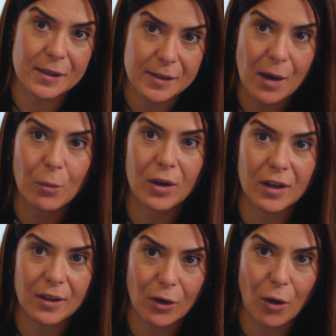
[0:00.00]
someone
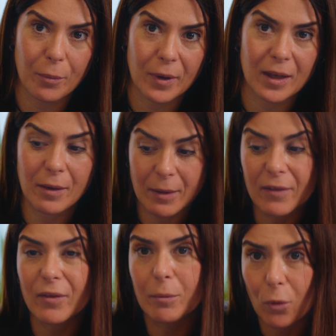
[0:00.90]
in the company,
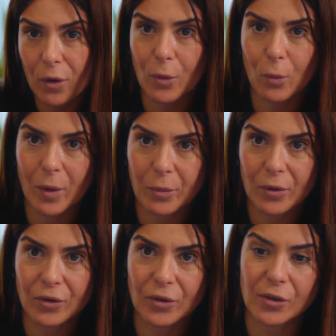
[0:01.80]
even more than one
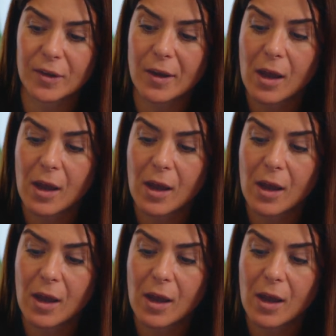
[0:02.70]
person,